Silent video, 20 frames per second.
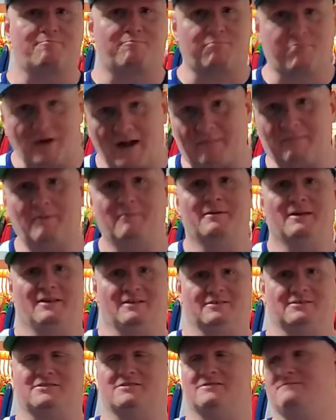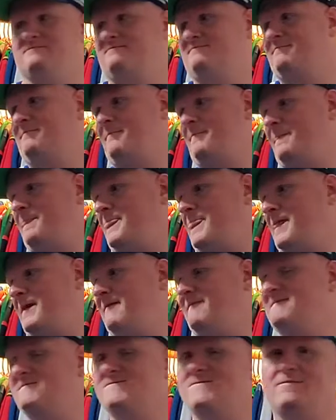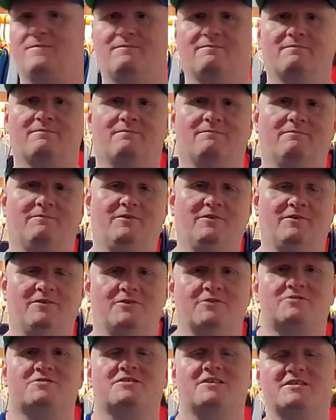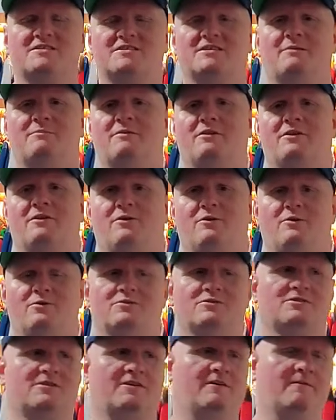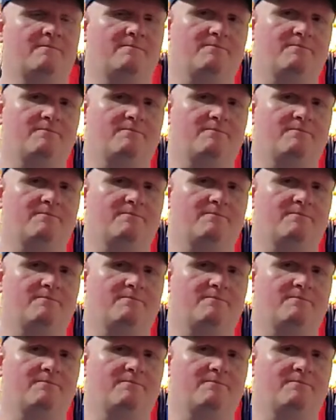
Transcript: Problem is, you see some of those,